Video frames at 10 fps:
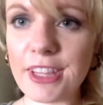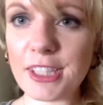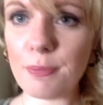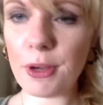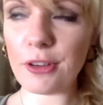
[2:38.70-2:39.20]

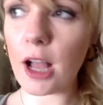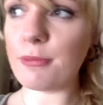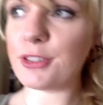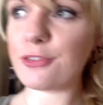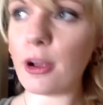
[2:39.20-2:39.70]
This beer
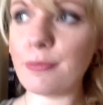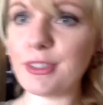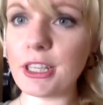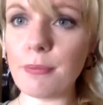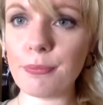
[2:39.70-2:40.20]
comes from
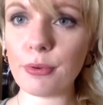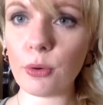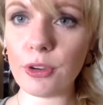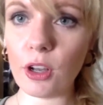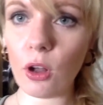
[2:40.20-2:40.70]
some
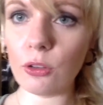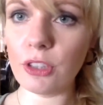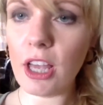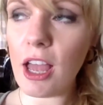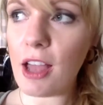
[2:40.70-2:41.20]
brewery called
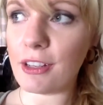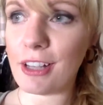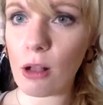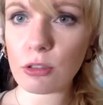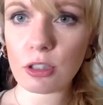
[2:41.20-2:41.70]

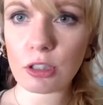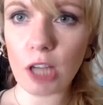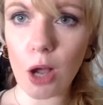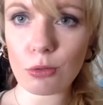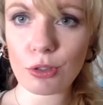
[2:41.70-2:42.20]

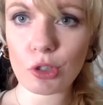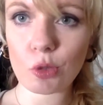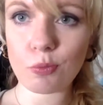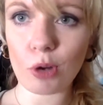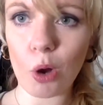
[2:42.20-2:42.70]

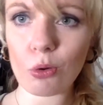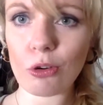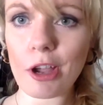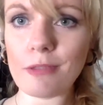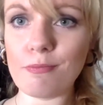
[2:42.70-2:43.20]
Dausthaus
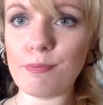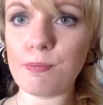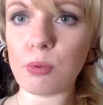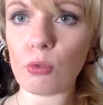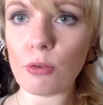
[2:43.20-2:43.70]
Brauerei
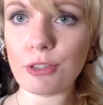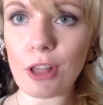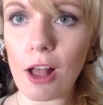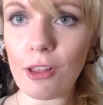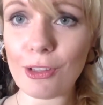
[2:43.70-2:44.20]

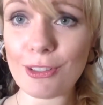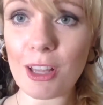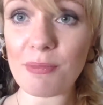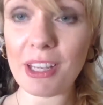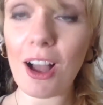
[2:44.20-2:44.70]
Brosel or
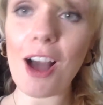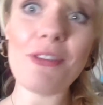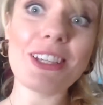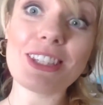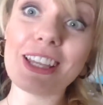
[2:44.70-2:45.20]
something.
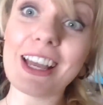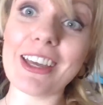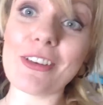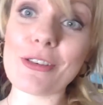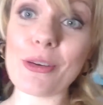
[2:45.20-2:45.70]
Obviously,
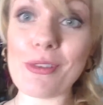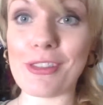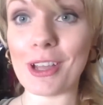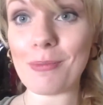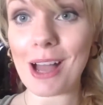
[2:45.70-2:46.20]
I don't know a
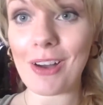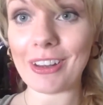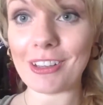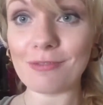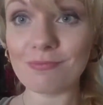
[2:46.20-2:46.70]
thing about
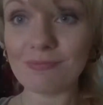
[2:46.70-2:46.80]
it.